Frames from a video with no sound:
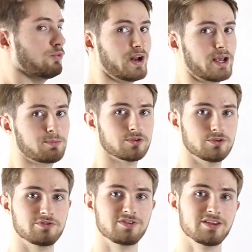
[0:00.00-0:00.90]
when I
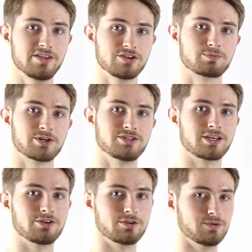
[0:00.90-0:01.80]
prove this
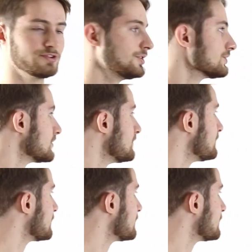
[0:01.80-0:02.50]
particular result.